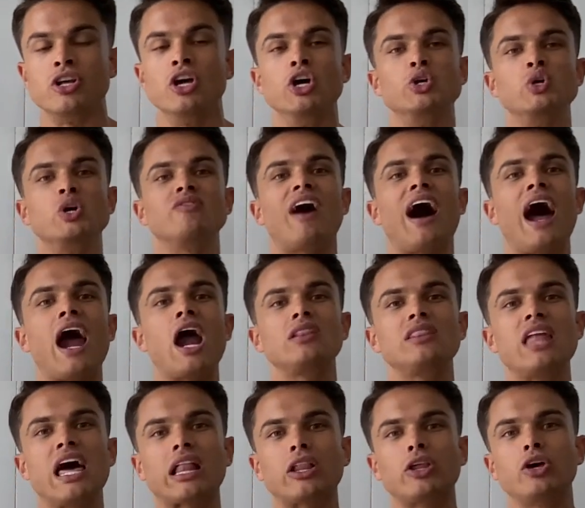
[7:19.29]
You have higher
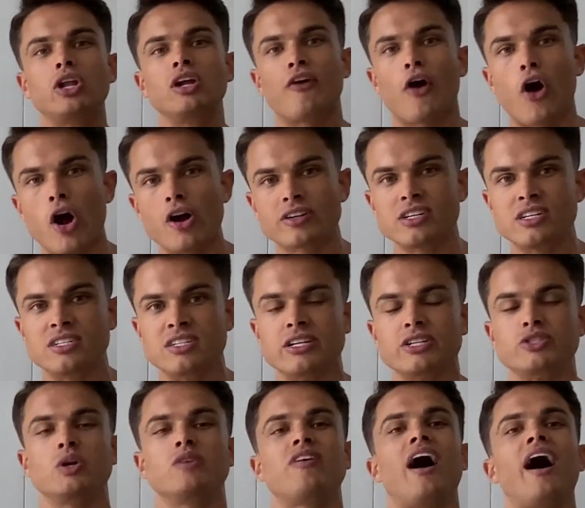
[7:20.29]
likelihood of heart disease.
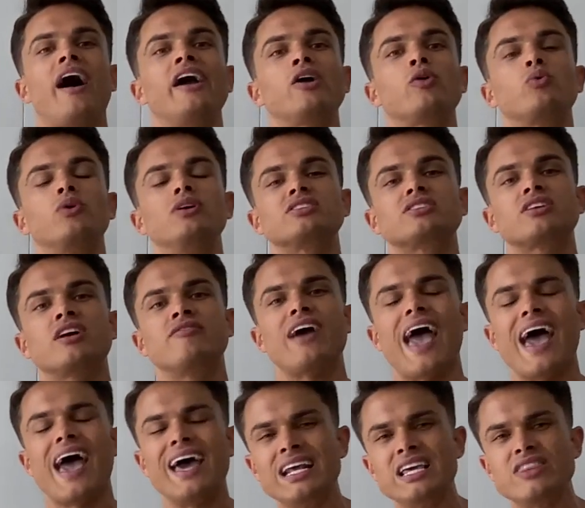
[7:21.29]
You have higher risk of
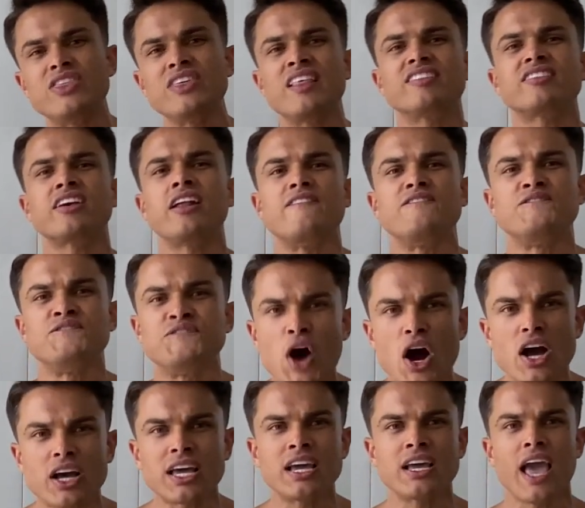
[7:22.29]
anything that's going to
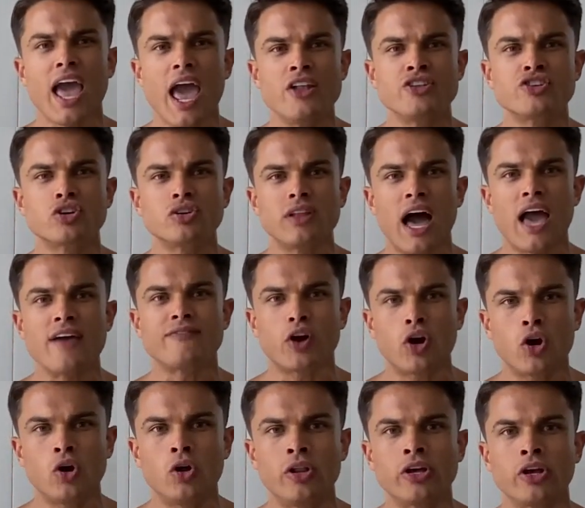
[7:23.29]
fucking end your life
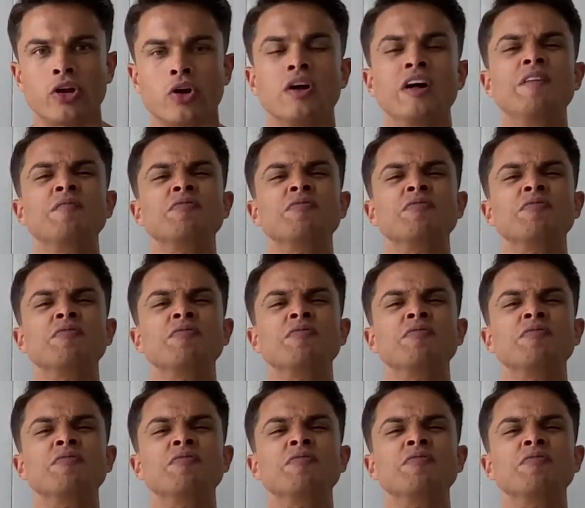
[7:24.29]
earlier.